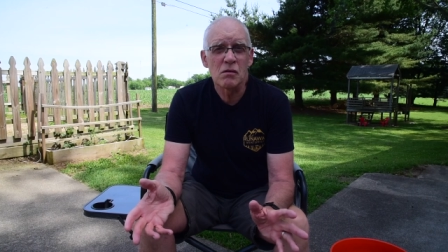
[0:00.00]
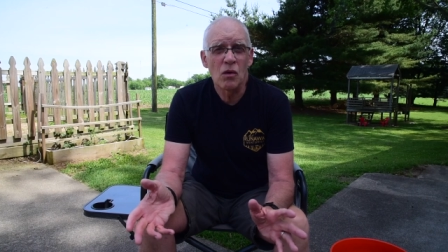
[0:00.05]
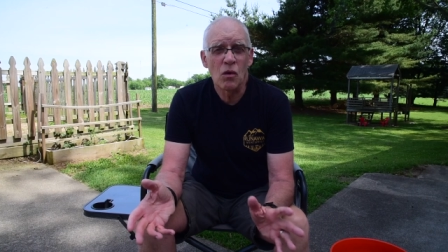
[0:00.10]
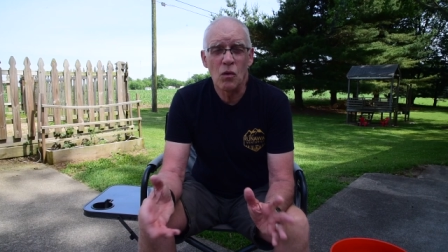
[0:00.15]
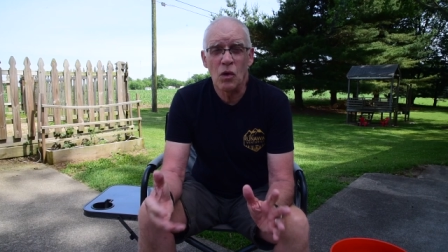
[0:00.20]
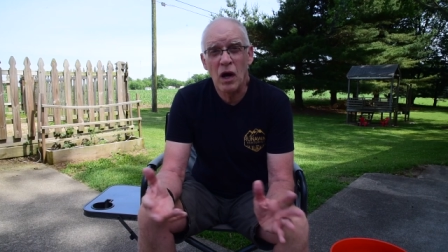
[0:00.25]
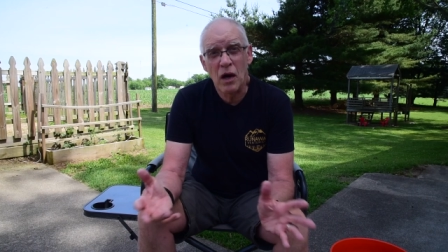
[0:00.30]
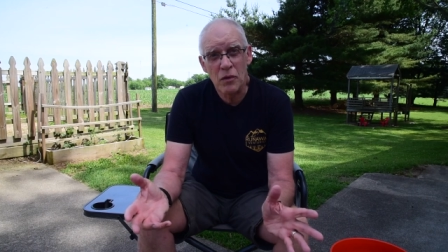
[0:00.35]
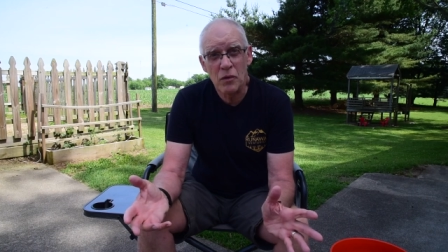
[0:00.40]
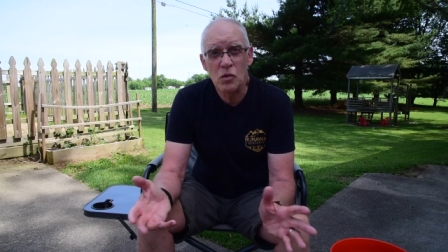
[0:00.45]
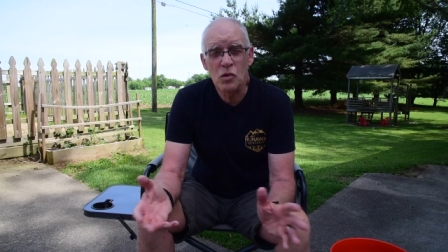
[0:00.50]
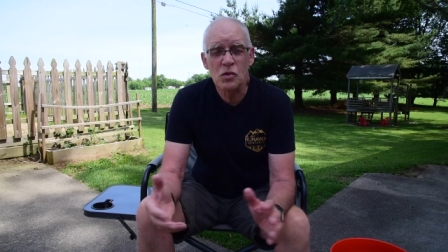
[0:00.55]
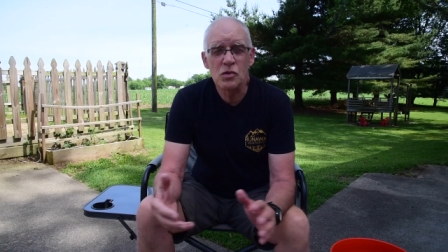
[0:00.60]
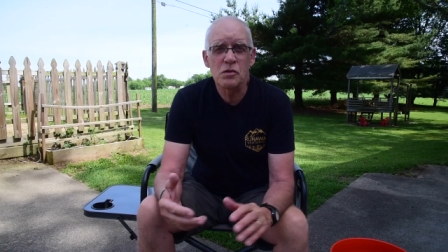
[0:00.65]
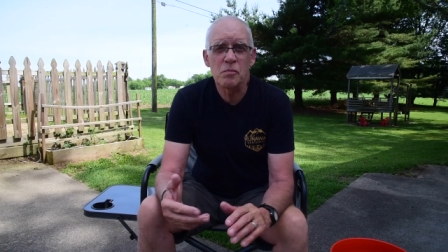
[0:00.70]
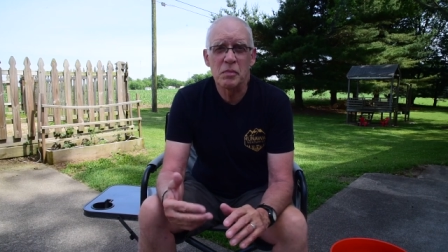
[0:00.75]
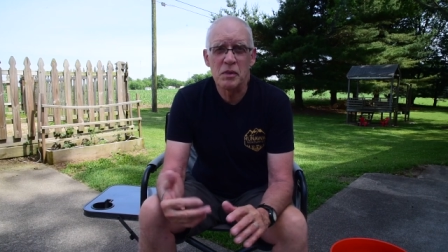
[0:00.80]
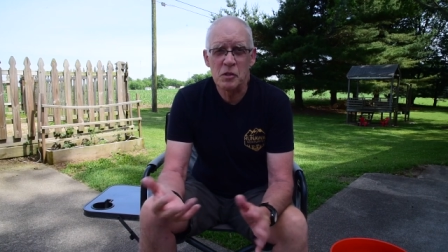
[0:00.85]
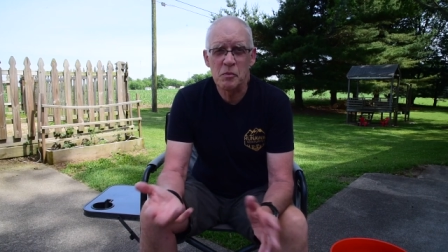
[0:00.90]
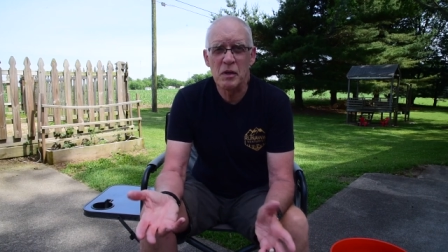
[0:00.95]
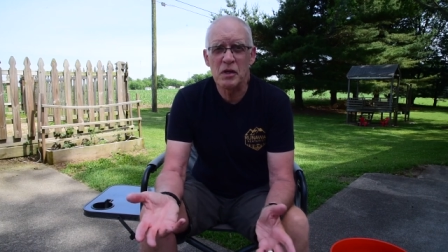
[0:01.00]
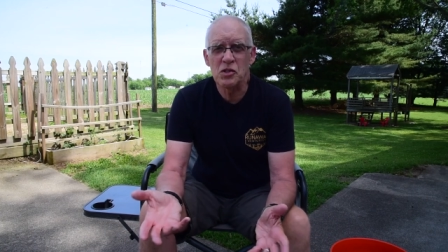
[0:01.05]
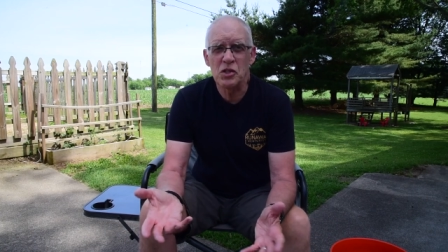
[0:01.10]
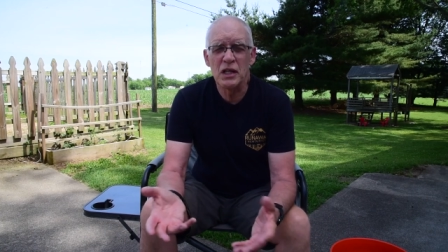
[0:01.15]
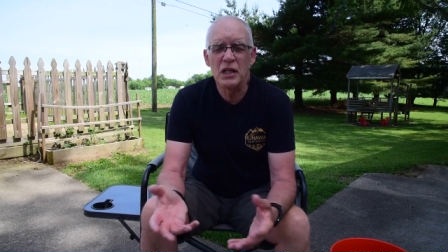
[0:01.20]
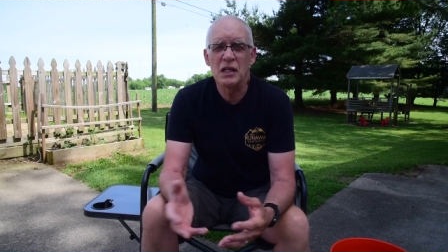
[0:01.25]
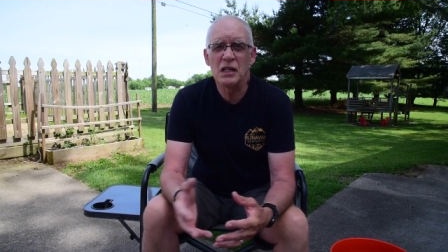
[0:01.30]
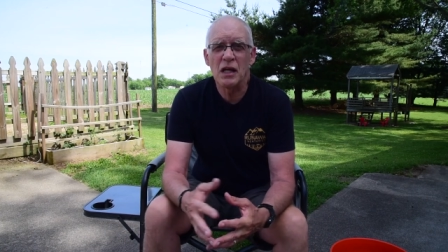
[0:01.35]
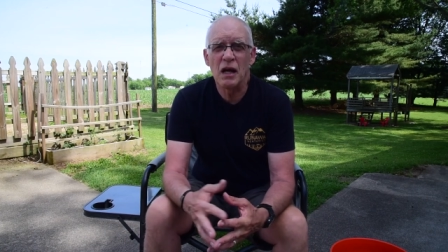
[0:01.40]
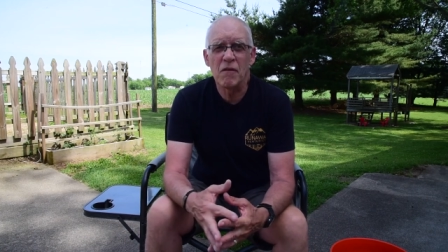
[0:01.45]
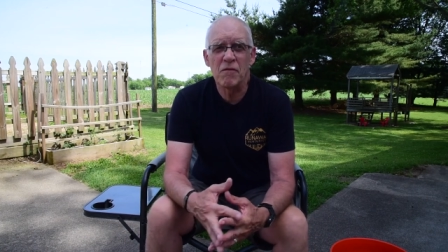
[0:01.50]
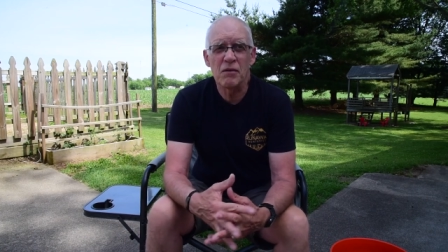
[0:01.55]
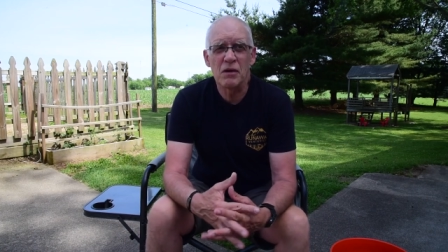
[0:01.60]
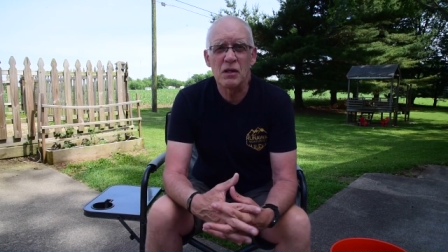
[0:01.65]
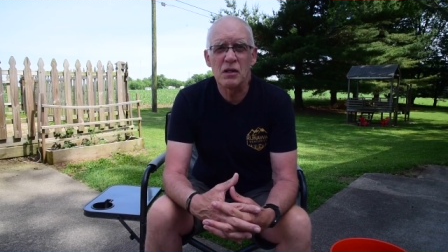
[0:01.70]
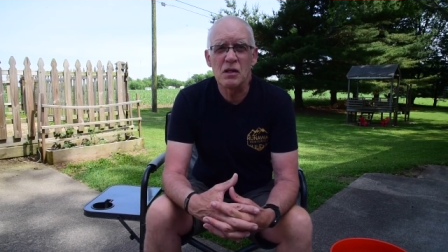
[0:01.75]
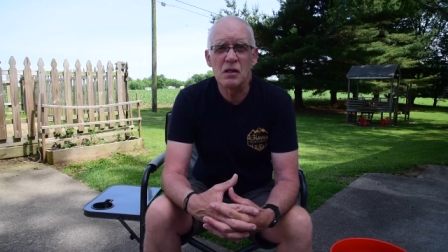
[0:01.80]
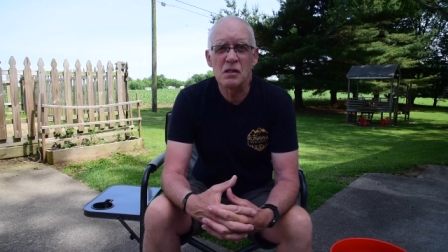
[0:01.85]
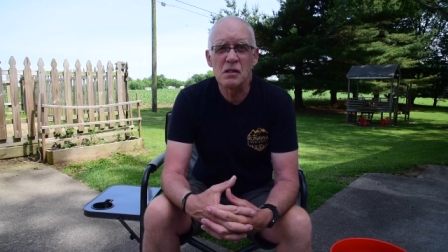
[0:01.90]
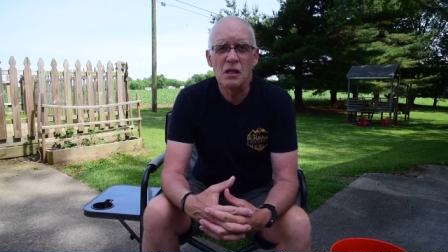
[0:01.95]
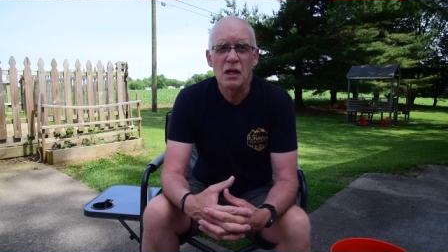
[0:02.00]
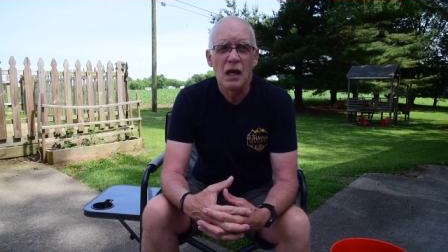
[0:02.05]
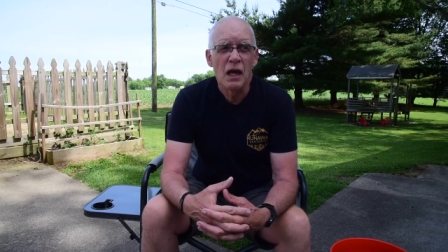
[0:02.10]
or others, but especially Anytime Fitness,